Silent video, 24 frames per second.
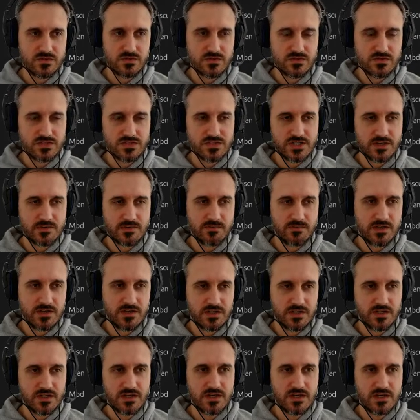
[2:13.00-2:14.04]
new
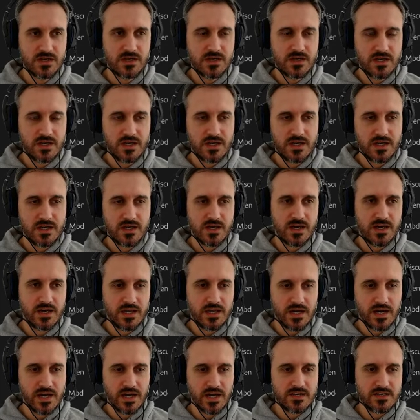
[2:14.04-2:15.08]
Gemini
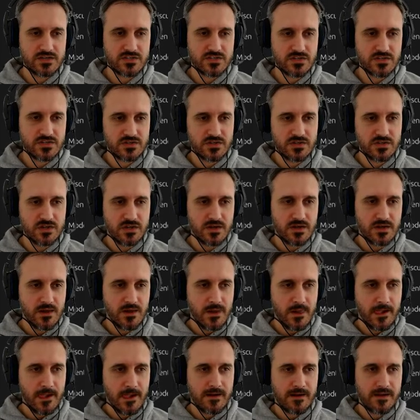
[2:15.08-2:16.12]
AI action.
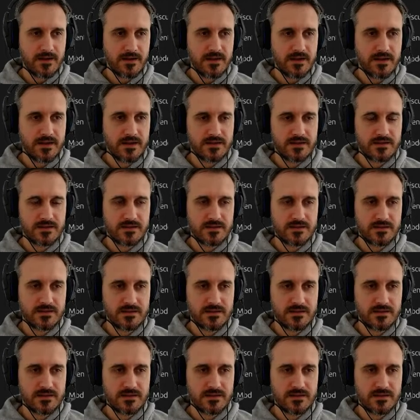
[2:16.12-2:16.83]
And then